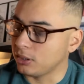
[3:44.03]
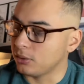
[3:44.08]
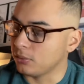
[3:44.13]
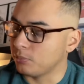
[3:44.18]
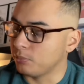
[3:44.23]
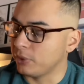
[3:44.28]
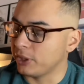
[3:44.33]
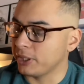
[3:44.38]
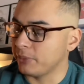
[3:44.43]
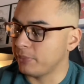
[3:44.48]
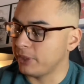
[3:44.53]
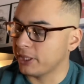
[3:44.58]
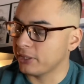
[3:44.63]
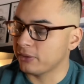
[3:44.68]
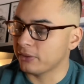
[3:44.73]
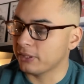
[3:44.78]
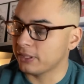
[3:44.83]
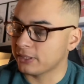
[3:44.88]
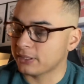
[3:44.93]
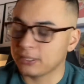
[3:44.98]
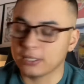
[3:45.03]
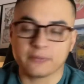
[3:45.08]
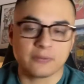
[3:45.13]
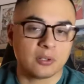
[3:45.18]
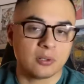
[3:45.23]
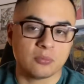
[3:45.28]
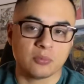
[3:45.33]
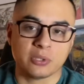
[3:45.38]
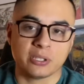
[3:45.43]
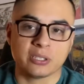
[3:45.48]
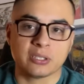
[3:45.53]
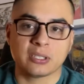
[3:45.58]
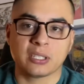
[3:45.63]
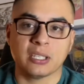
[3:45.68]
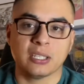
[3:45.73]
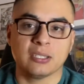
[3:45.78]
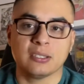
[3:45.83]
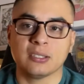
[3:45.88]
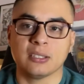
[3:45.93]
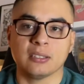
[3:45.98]
Buddy Baker gets left home with his
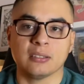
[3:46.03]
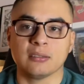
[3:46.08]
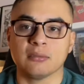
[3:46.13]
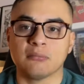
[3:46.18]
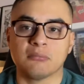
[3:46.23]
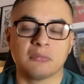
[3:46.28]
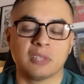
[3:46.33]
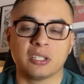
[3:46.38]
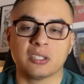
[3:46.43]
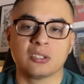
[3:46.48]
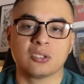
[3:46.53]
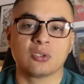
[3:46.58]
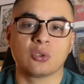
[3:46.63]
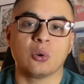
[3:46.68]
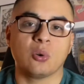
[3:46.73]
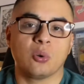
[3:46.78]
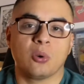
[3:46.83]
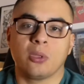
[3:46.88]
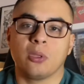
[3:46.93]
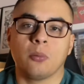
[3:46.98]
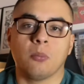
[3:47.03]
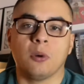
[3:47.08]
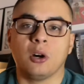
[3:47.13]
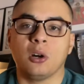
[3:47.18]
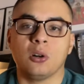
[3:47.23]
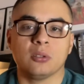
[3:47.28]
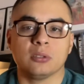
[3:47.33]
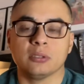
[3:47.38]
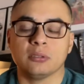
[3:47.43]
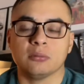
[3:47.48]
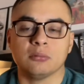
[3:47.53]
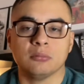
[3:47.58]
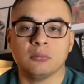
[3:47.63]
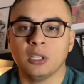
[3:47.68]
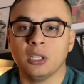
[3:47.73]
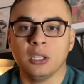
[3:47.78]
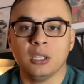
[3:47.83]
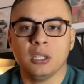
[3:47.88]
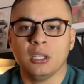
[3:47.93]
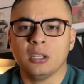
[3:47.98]
kids, and they just go to the mall, and
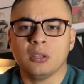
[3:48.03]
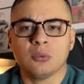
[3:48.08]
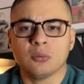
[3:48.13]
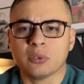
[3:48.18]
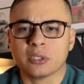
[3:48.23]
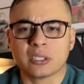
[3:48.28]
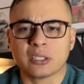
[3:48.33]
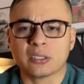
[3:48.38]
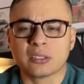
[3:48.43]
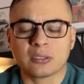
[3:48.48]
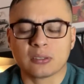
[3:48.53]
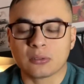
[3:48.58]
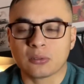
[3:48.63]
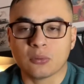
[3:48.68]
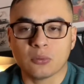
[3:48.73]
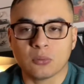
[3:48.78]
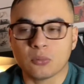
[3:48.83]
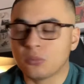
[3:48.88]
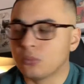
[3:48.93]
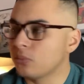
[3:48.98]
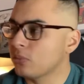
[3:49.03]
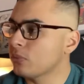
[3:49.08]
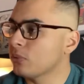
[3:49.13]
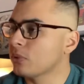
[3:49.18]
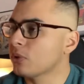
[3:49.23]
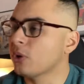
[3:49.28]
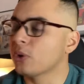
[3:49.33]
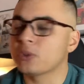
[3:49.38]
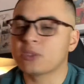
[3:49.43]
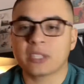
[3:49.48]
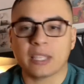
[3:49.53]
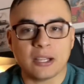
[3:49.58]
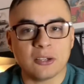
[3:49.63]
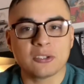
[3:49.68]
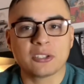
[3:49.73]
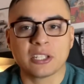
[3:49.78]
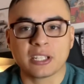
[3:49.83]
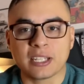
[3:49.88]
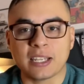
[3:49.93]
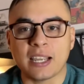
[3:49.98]
which is
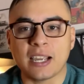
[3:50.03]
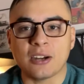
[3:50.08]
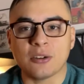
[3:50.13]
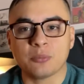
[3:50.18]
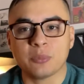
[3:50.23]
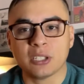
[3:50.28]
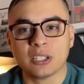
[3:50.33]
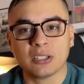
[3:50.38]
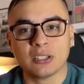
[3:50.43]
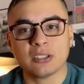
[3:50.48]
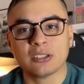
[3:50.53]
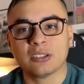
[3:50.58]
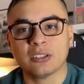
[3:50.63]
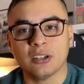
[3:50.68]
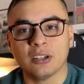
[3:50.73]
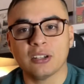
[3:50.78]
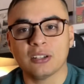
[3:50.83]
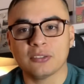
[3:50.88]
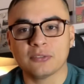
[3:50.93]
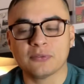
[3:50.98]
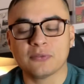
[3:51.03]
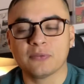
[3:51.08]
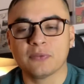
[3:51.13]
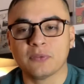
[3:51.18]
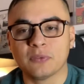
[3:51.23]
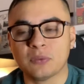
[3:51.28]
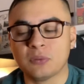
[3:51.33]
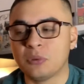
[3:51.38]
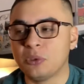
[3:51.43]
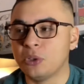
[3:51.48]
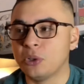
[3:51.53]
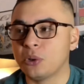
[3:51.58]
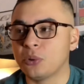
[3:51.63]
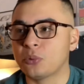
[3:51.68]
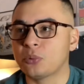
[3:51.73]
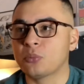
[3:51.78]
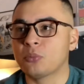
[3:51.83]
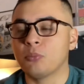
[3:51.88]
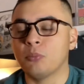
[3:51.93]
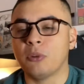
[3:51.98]
nostalgic now because of, you know,
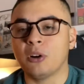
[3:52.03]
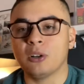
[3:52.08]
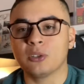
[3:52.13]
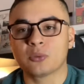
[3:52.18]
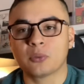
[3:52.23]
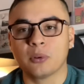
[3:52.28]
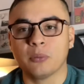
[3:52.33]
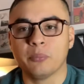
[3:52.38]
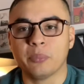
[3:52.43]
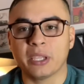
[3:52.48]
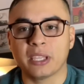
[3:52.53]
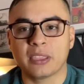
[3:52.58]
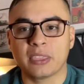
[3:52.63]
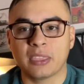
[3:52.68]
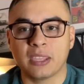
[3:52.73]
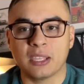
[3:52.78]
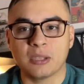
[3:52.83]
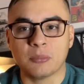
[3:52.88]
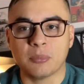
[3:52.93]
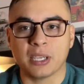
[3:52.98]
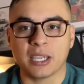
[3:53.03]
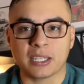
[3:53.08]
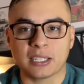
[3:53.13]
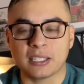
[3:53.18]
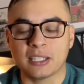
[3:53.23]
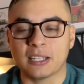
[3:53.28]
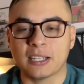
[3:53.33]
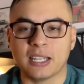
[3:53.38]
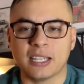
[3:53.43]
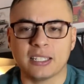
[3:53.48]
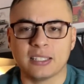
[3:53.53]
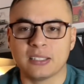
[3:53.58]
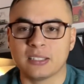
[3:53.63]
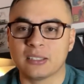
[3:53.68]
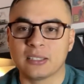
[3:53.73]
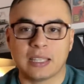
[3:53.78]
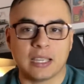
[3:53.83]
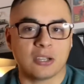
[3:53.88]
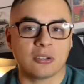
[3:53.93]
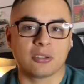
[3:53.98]
malls were a big thing back in the
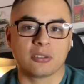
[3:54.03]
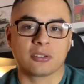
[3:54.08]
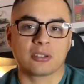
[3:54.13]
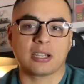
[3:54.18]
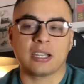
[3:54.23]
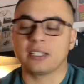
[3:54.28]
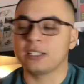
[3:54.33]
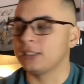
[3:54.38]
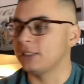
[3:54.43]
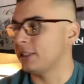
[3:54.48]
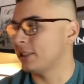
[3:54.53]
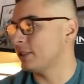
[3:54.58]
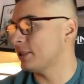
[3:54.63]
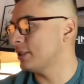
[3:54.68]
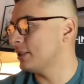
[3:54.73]
90s. Now they're kind of like